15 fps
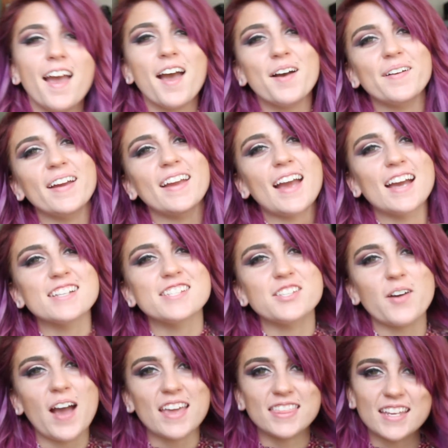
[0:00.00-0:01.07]
Okay guys,
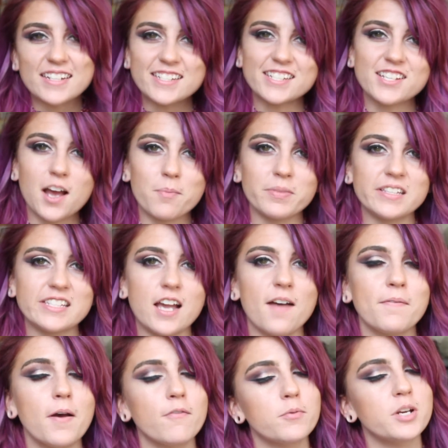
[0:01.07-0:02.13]
so I think to top this
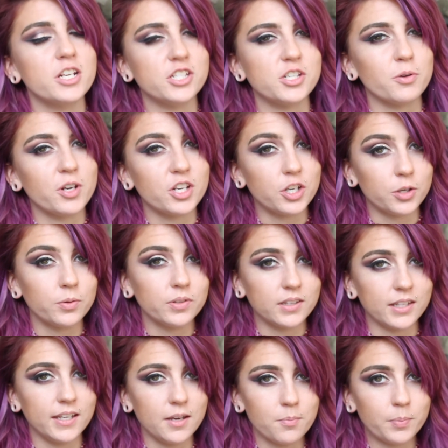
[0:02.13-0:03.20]
off, I'm going to do a nude
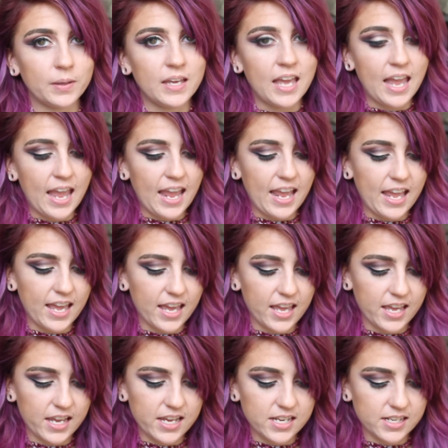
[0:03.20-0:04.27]
lip.
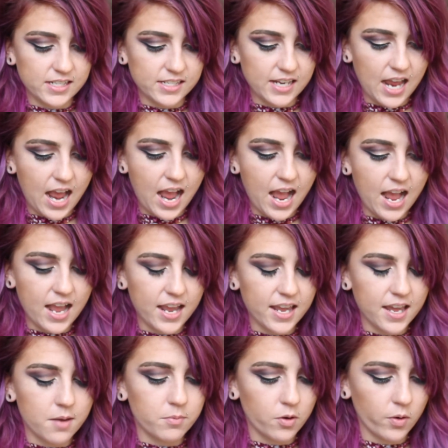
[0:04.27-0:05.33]
And
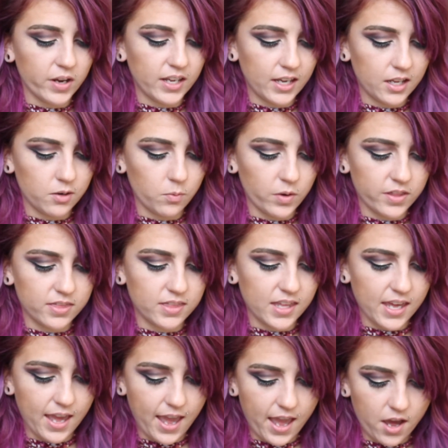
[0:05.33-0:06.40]
I am going in with
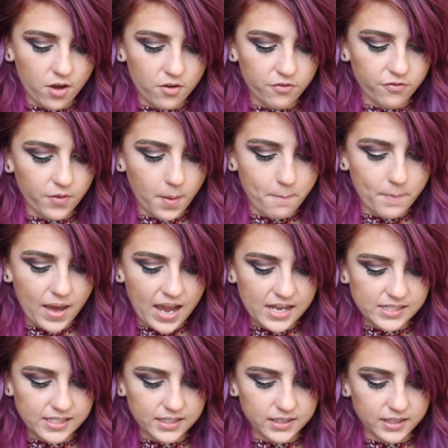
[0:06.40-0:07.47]
the e.l.f.
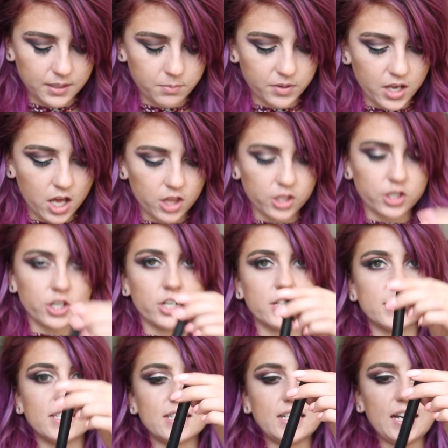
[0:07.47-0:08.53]
Matte Lip Color
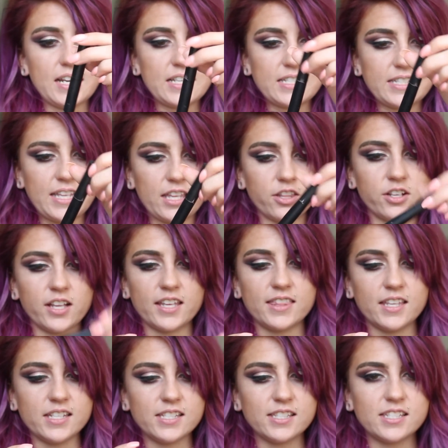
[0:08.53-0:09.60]
Sticks. They look
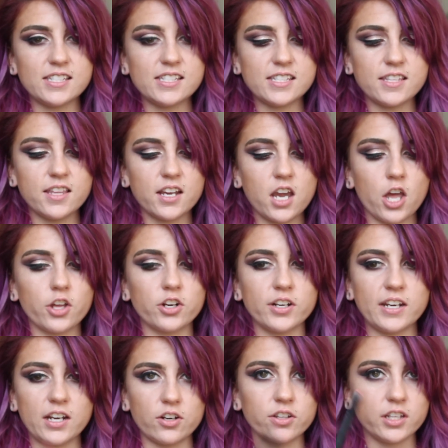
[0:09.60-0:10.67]
like this. This is in the color
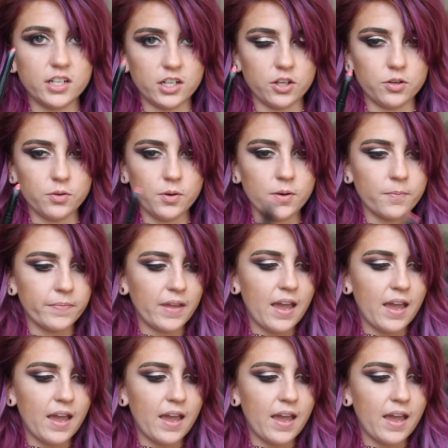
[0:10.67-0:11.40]
Nearly Nude.